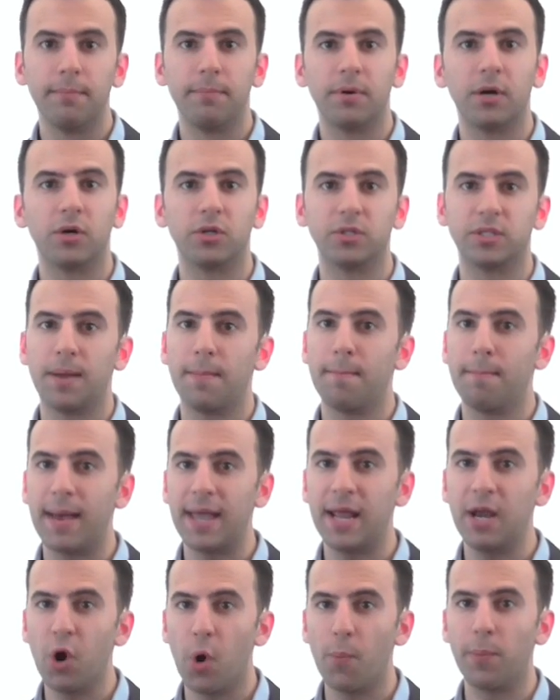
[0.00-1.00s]
because there
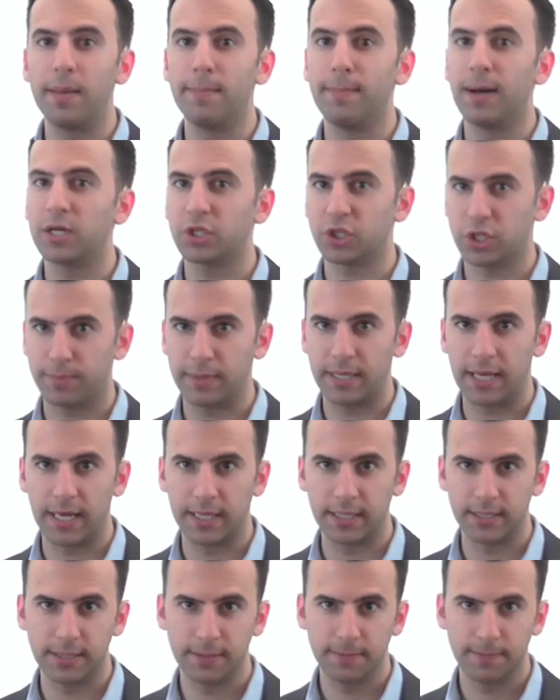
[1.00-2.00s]
may not be much to be
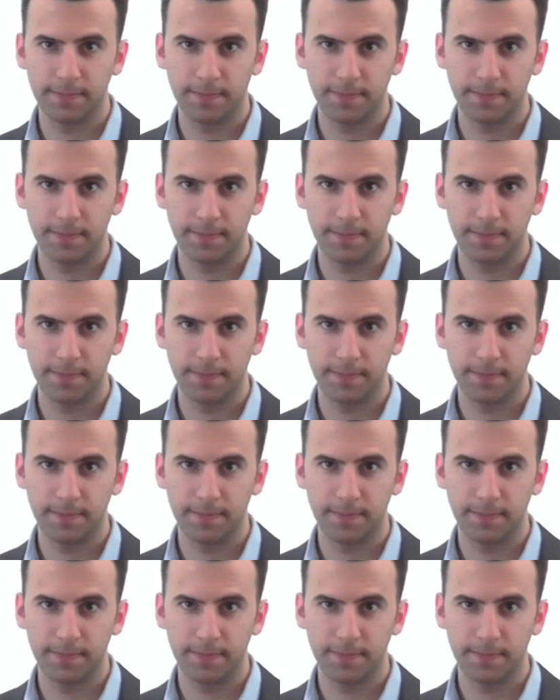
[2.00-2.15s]
gained.